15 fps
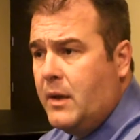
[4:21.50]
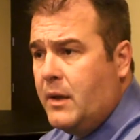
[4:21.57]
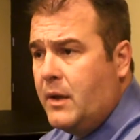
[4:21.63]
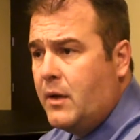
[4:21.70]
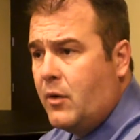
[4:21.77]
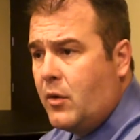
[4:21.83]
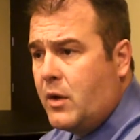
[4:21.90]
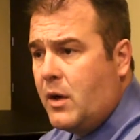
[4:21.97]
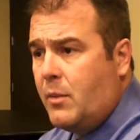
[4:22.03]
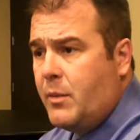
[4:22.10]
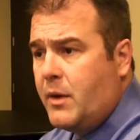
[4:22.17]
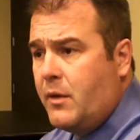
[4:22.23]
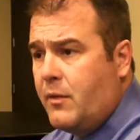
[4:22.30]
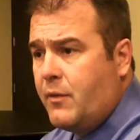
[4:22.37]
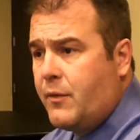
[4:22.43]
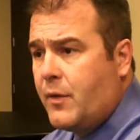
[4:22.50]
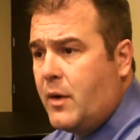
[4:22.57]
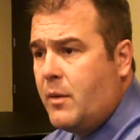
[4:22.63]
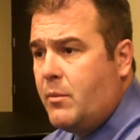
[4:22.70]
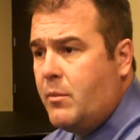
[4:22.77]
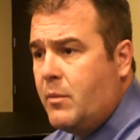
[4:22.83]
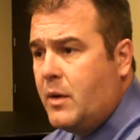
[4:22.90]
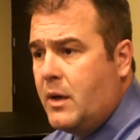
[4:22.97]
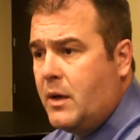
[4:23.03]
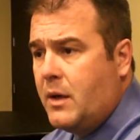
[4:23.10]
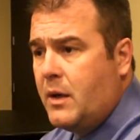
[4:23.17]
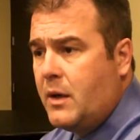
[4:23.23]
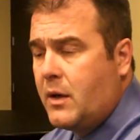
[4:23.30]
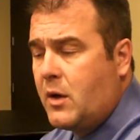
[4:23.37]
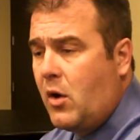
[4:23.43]
You know, coming from
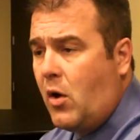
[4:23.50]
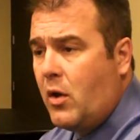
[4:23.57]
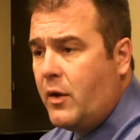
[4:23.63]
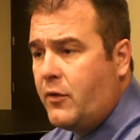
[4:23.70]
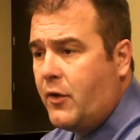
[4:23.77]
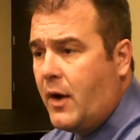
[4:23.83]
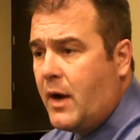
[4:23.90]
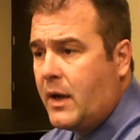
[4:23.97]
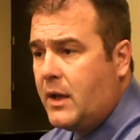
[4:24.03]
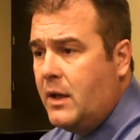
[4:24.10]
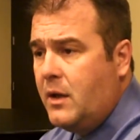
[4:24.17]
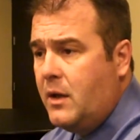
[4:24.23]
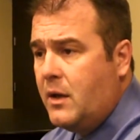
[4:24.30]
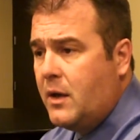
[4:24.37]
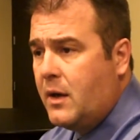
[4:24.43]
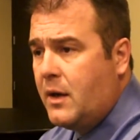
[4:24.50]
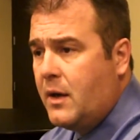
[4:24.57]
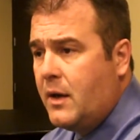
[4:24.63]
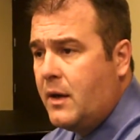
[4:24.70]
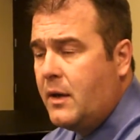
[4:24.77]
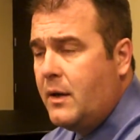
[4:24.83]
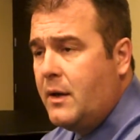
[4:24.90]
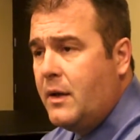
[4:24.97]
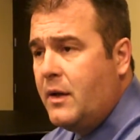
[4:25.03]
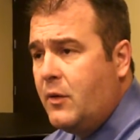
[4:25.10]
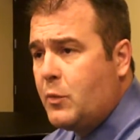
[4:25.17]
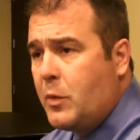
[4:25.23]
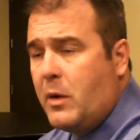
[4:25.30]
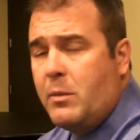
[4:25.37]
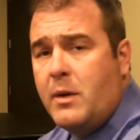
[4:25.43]
college hockey, he's
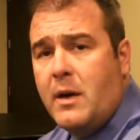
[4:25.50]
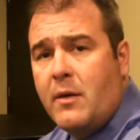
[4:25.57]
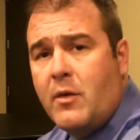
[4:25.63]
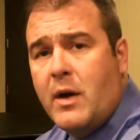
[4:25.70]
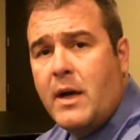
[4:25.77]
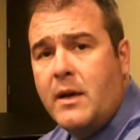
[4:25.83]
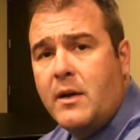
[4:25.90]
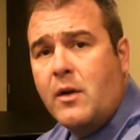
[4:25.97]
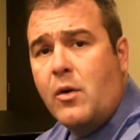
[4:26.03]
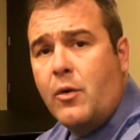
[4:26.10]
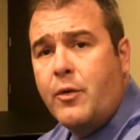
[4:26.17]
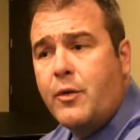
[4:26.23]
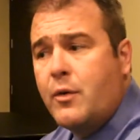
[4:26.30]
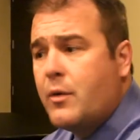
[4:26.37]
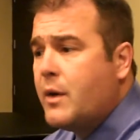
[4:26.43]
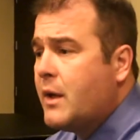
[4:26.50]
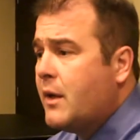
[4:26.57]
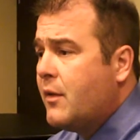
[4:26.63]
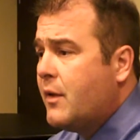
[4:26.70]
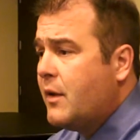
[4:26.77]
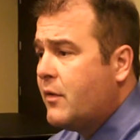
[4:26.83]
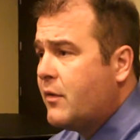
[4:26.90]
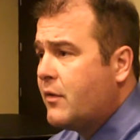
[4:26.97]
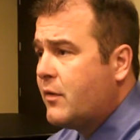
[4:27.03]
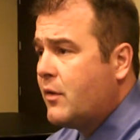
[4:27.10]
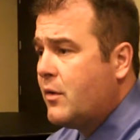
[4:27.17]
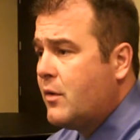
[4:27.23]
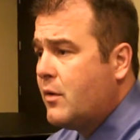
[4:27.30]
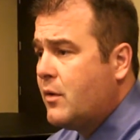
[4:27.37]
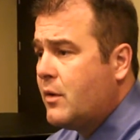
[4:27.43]
probably never had to go through any of this.
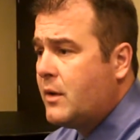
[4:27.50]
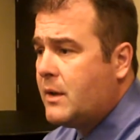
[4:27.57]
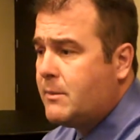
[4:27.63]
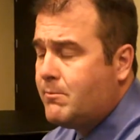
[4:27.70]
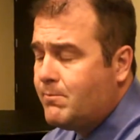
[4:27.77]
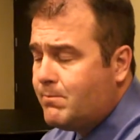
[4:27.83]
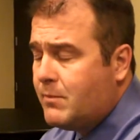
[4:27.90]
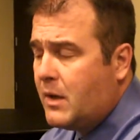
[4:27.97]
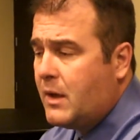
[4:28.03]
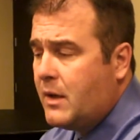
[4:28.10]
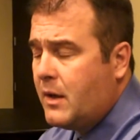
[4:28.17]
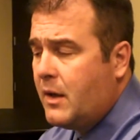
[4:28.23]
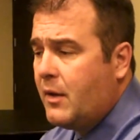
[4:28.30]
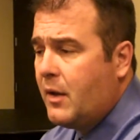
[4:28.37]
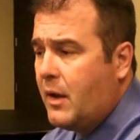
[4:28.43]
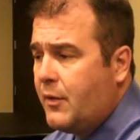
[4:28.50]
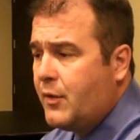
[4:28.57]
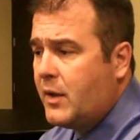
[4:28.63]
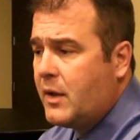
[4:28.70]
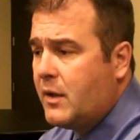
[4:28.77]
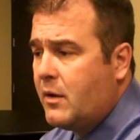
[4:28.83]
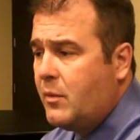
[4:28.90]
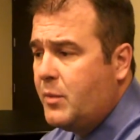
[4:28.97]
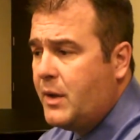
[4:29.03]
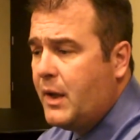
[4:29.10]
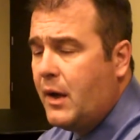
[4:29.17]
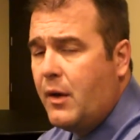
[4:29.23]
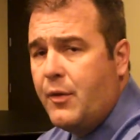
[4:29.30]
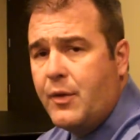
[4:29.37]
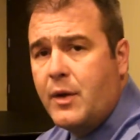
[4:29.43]
So I think it'll be
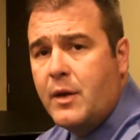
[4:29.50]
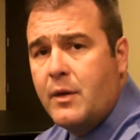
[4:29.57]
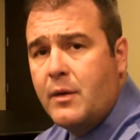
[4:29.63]
healthy.